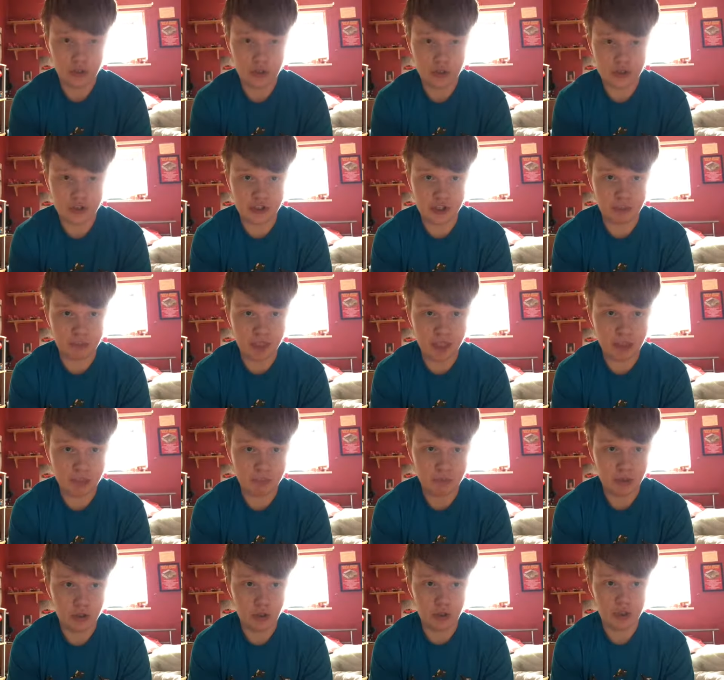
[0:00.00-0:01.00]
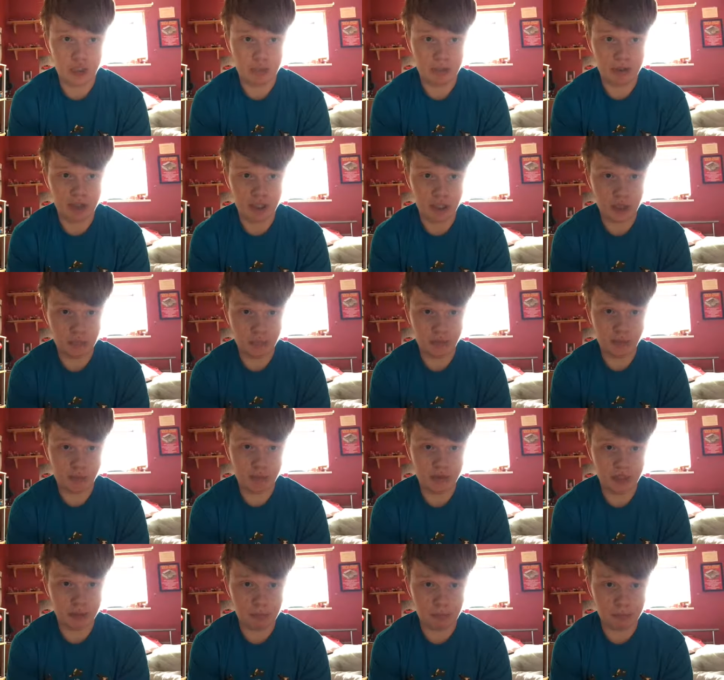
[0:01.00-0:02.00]
So yeah, there'll be a
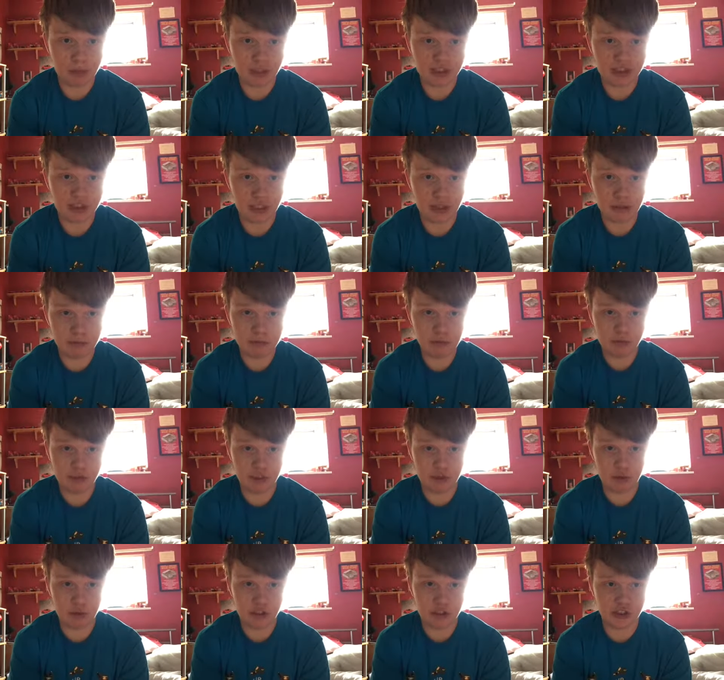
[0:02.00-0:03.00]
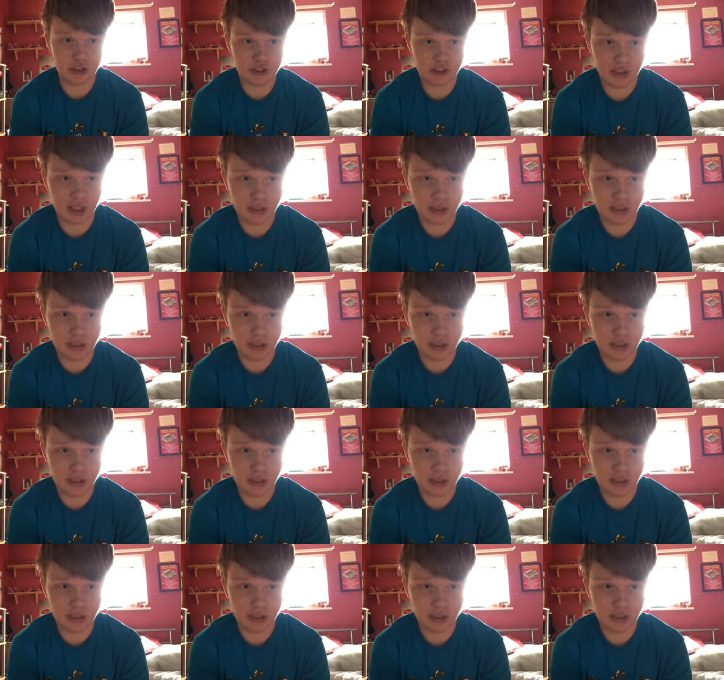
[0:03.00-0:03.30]
There'll be plenty of music creations